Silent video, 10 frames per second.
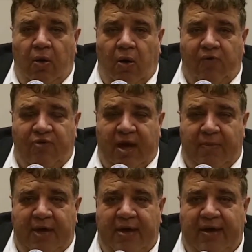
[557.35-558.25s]
of the
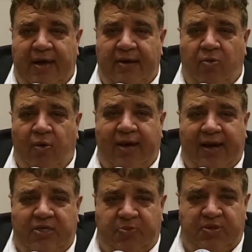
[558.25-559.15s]
American oil and
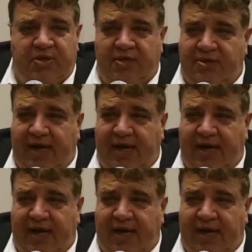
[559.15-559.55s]
gas business the